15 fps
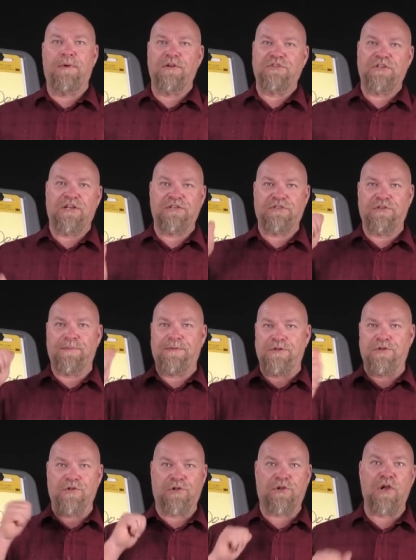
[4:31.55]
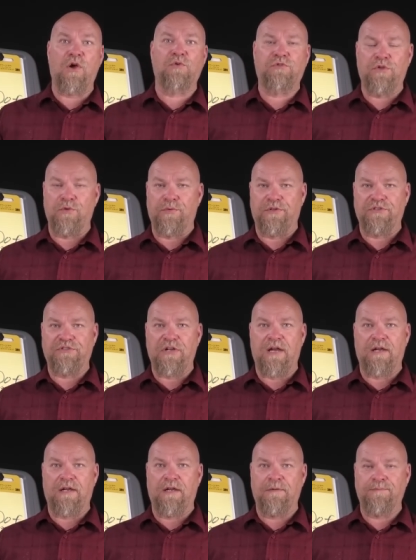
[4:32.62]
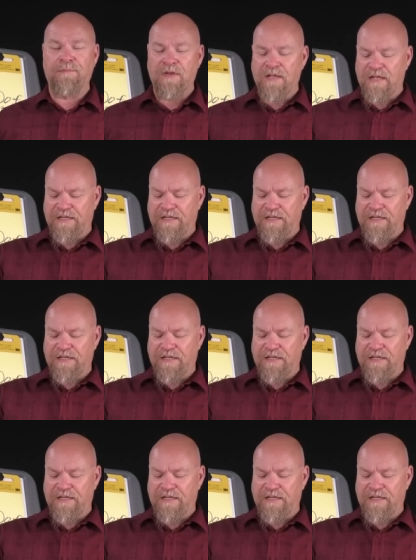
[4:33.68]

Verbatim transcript: Buckshot should be your go-to with a shotgun.